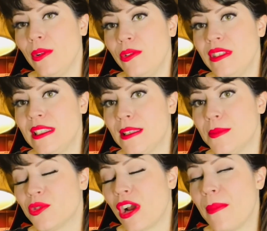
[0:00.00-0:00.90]
losing a
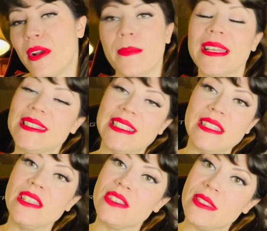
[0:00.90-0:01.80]
subscriber. I'm like, is
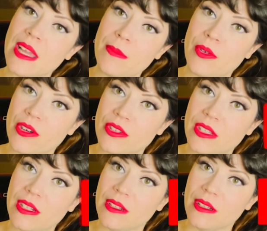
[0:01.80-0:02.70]
it the same
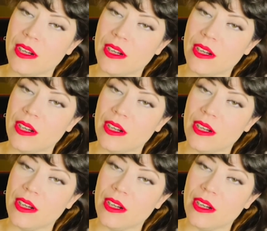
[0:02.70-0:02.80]
person?